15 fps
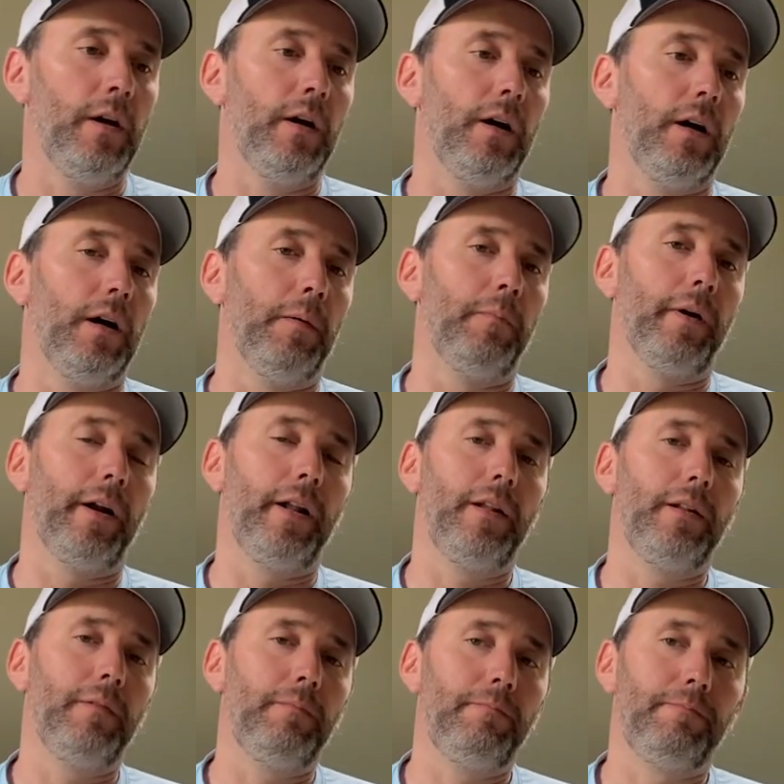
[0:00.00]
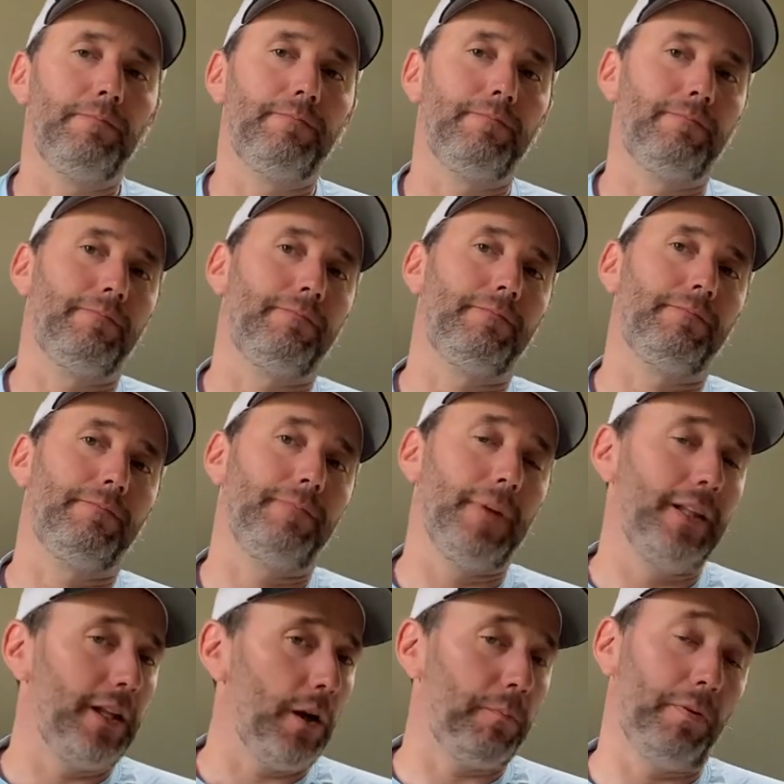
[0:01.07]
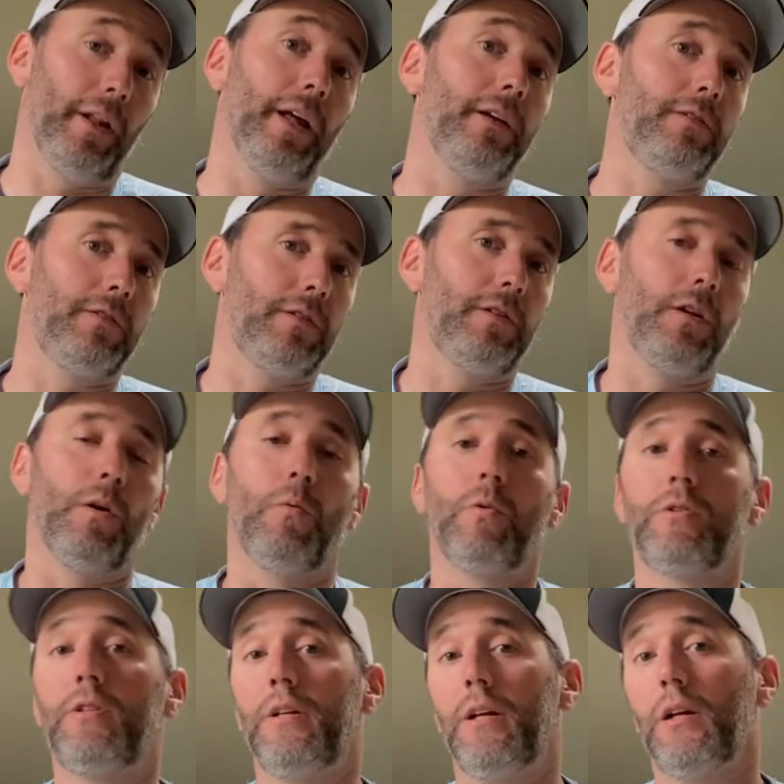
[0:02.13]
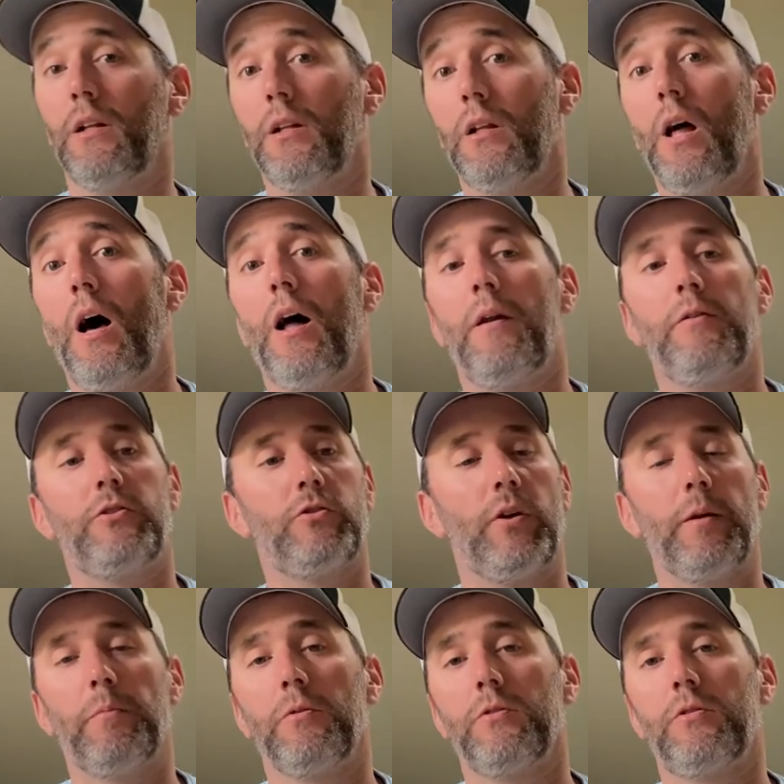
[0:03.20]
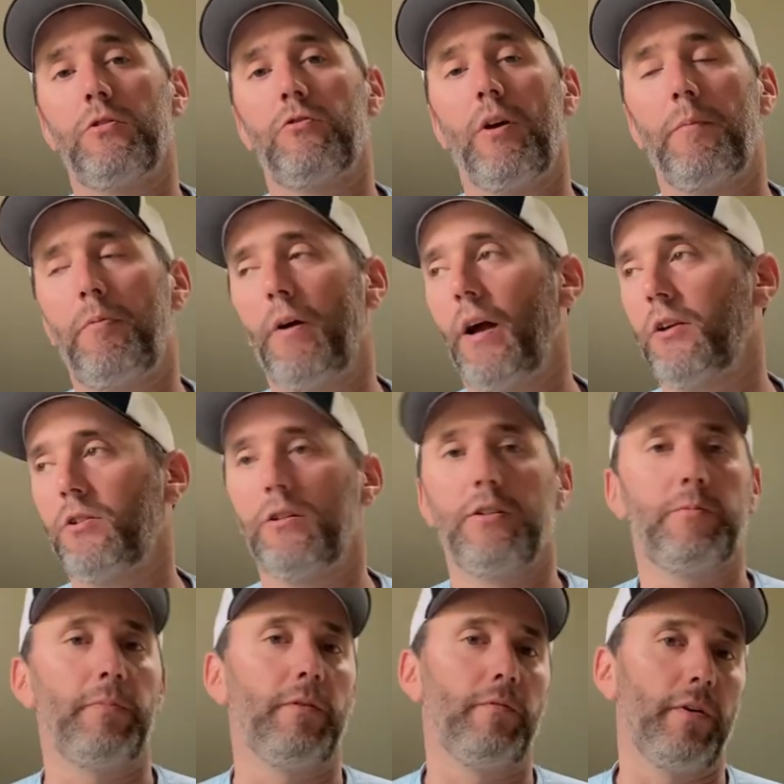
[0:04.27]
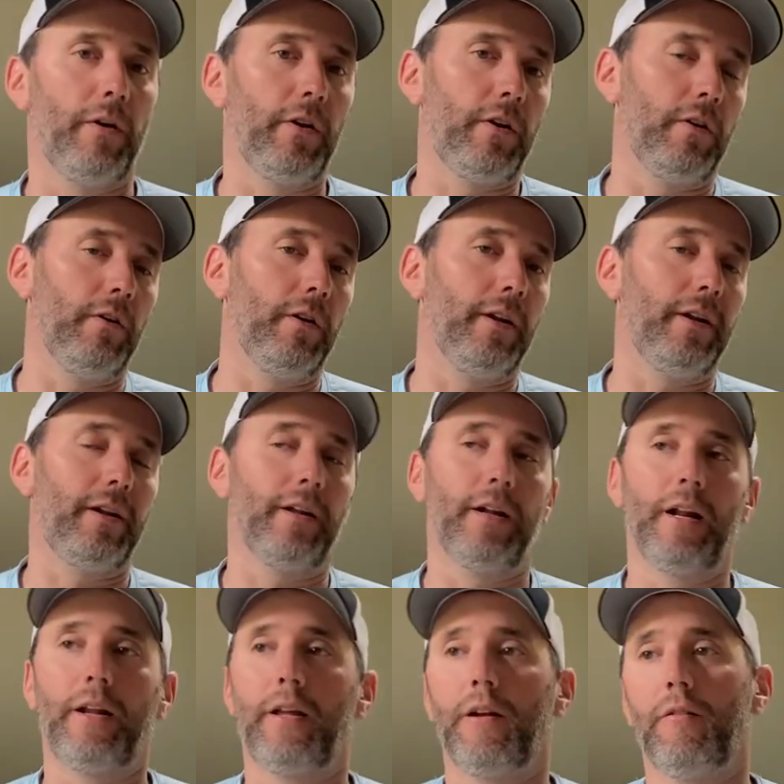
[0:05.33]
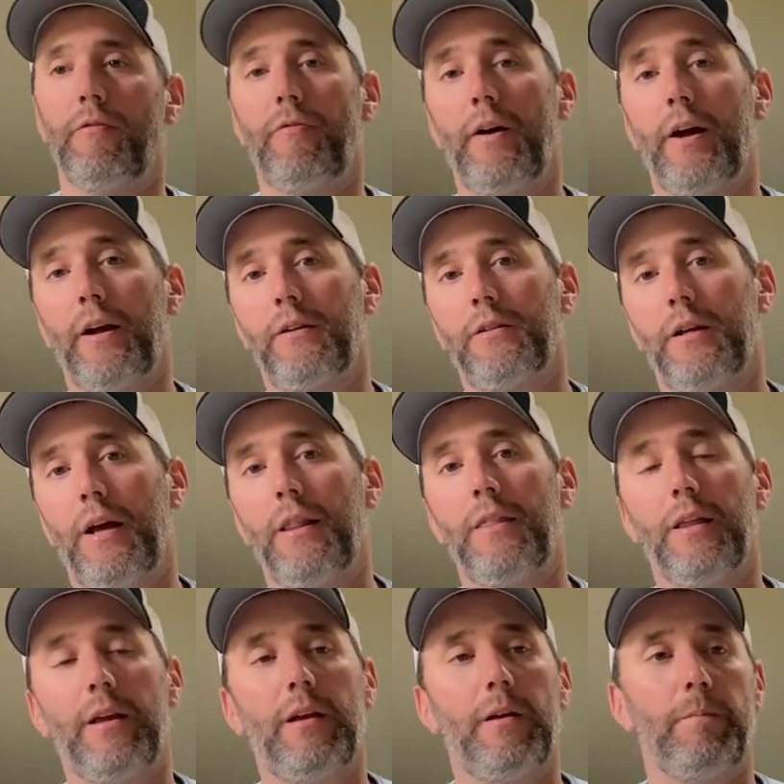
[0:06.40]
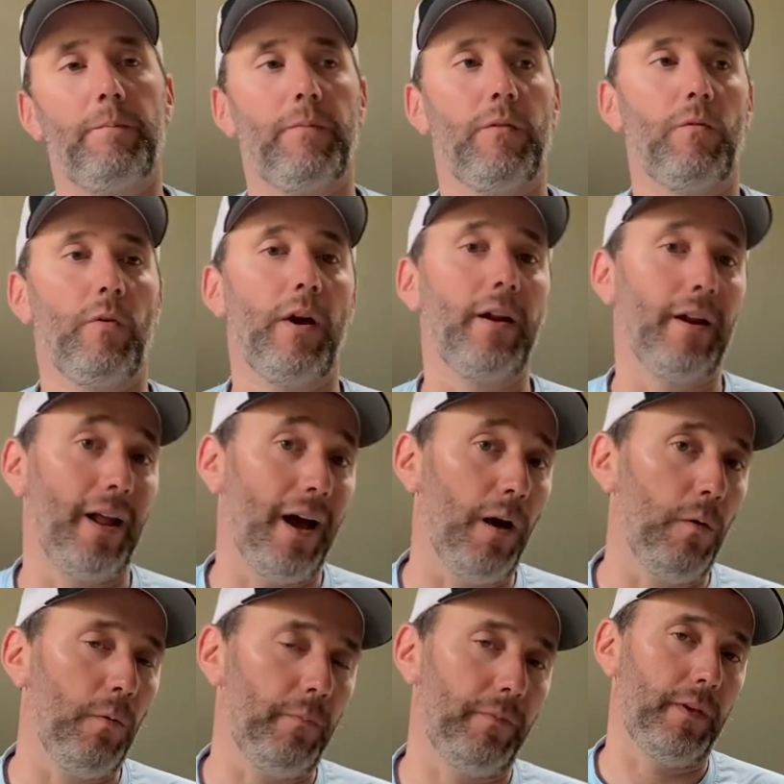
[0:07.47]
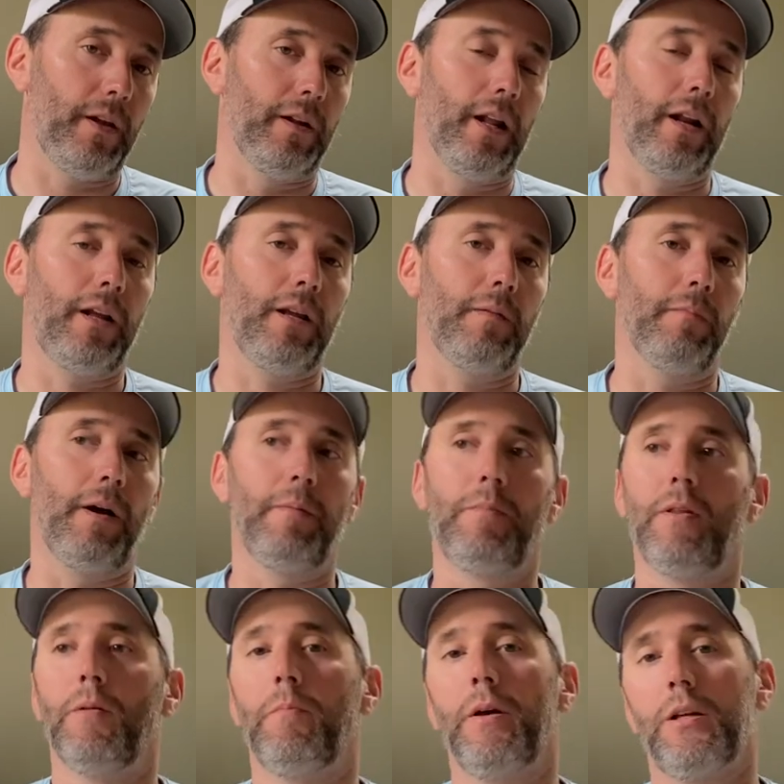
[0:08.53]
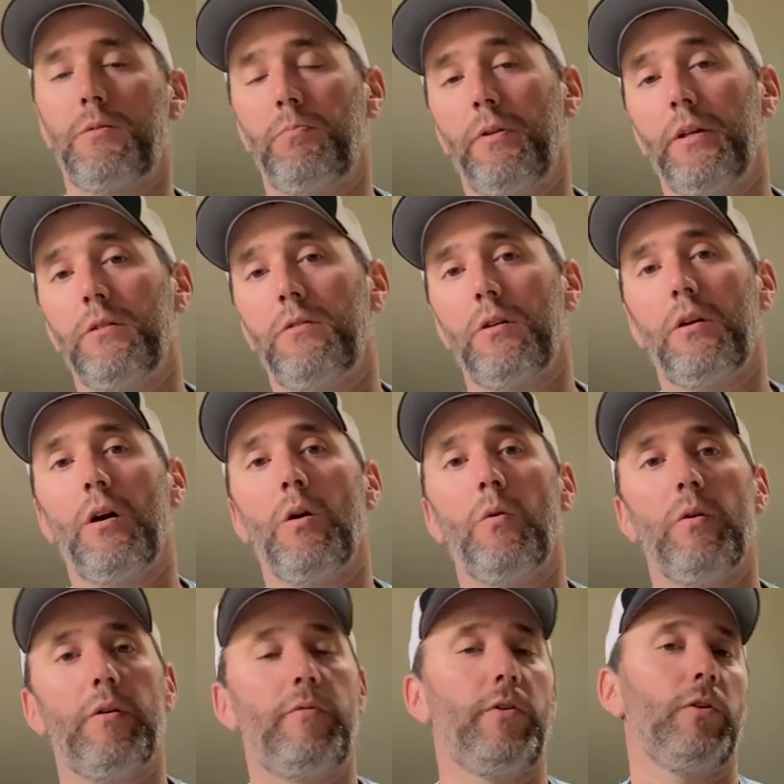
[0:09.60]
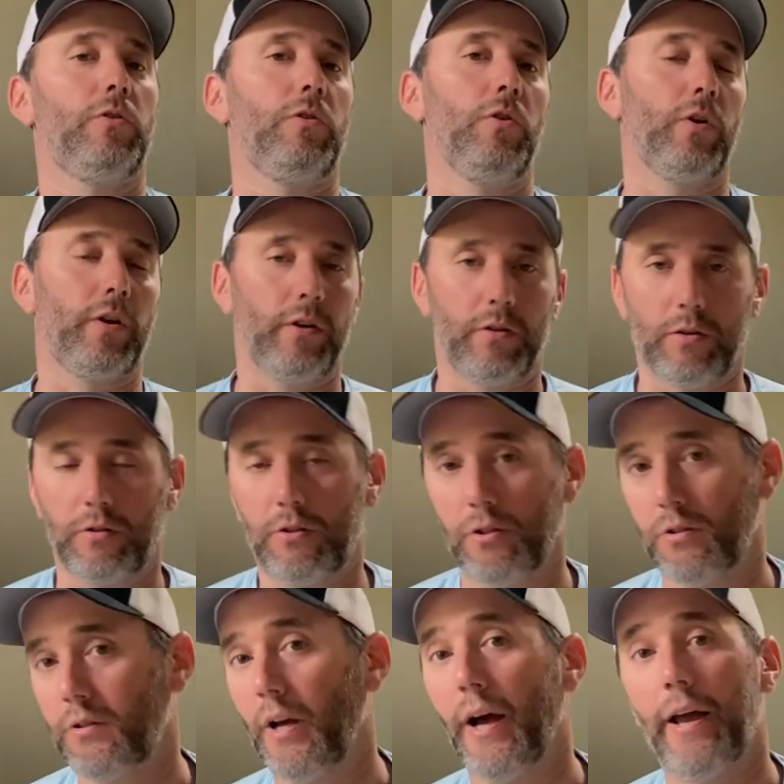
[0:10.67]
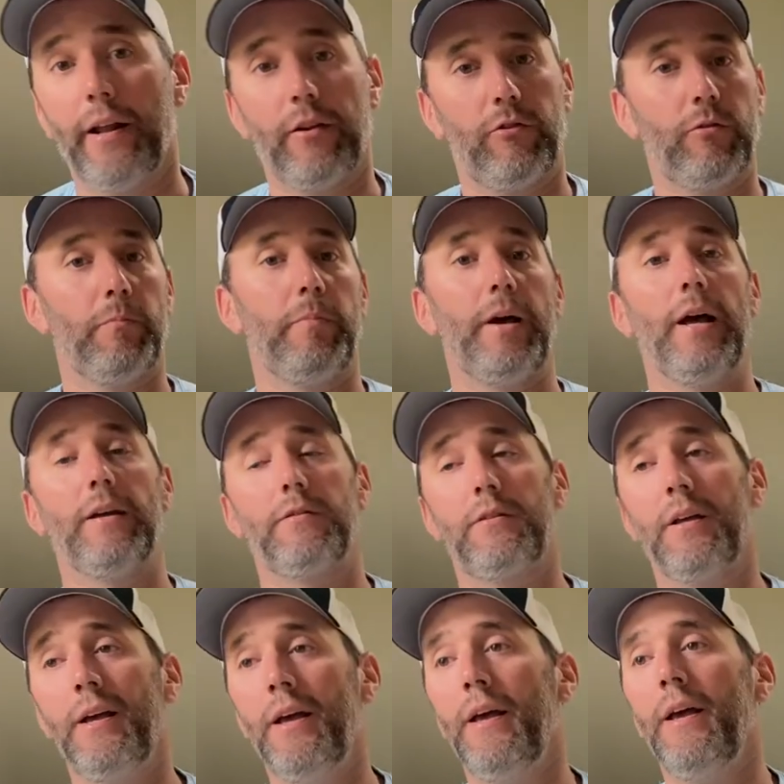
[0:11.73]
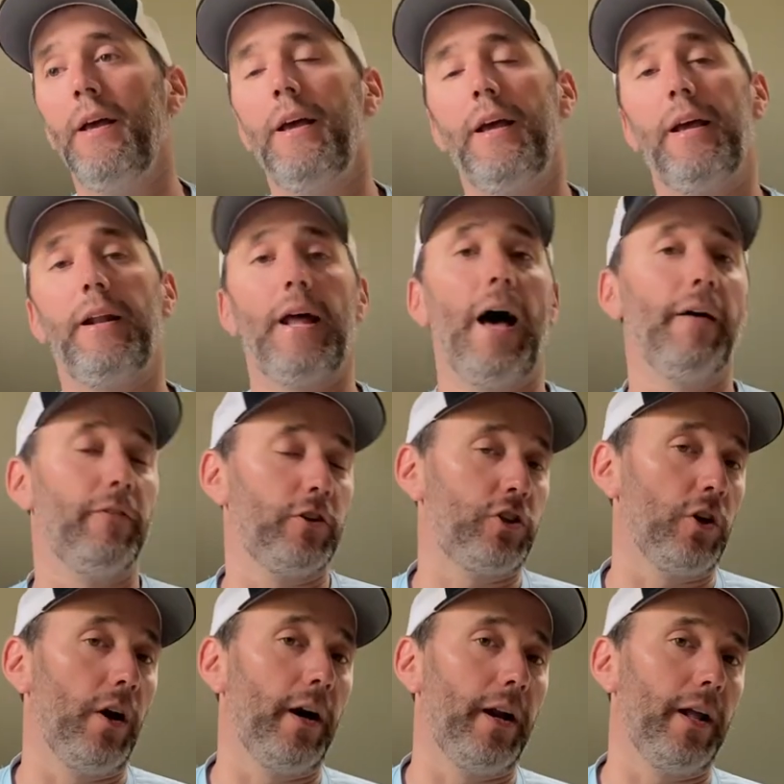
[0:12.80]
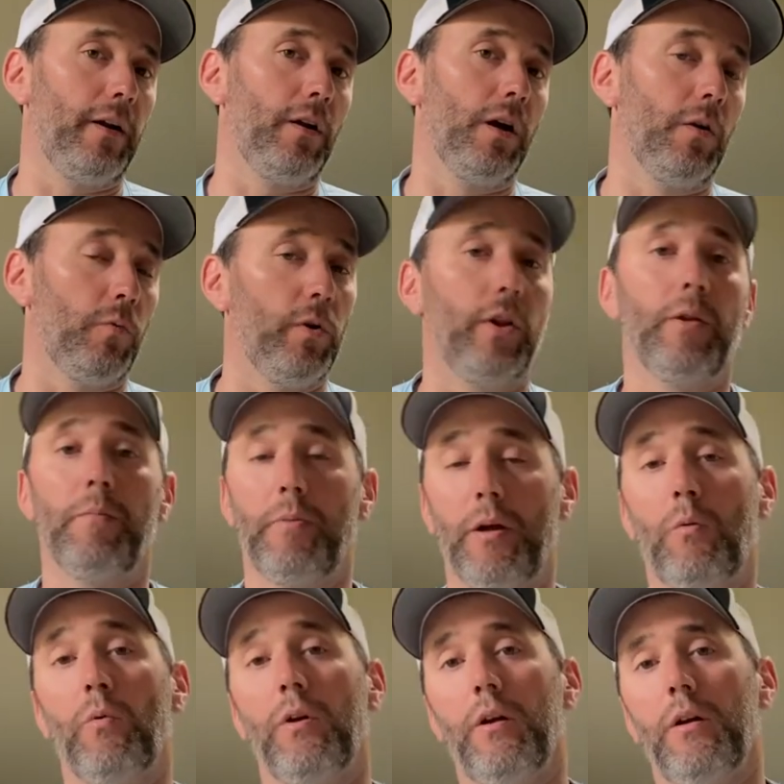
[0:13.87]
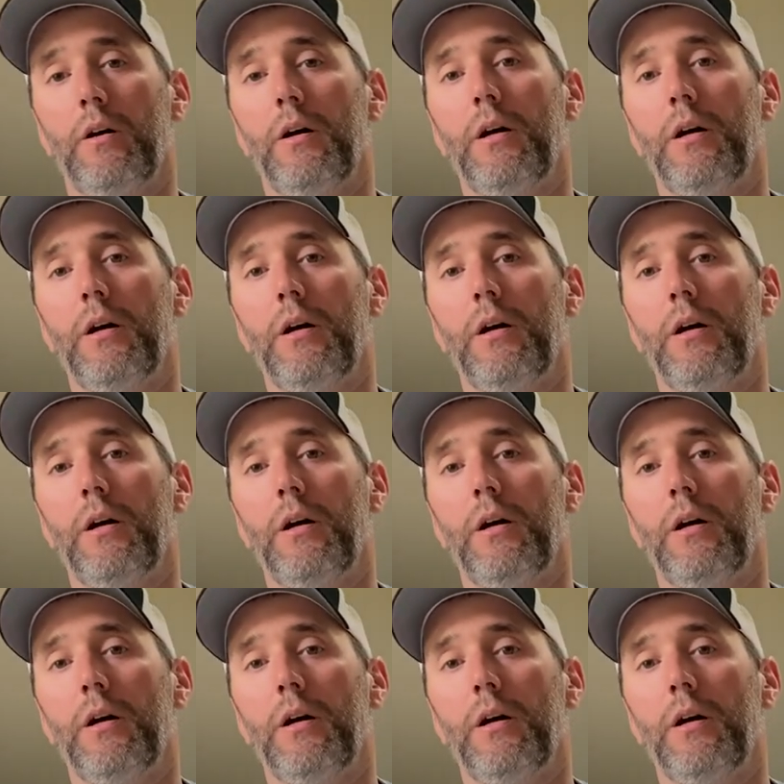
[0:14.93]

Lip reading: But in their place, you know, we're seeing a lot of stripers. Striper action has been very good in Connecticut. In fact, I think right now, Connecticut might be the best place to go if you're looking to just tie into some bass and to have a shot at a really big one.